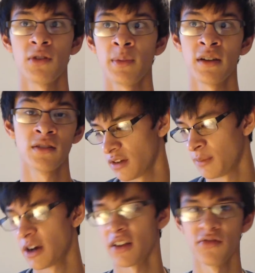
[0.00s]
me.
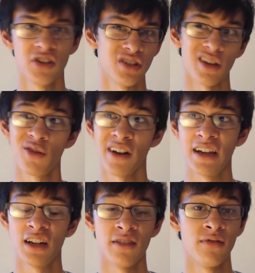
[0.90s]
I'm not as visually
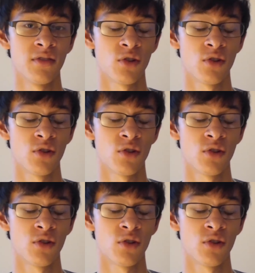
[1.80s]
creative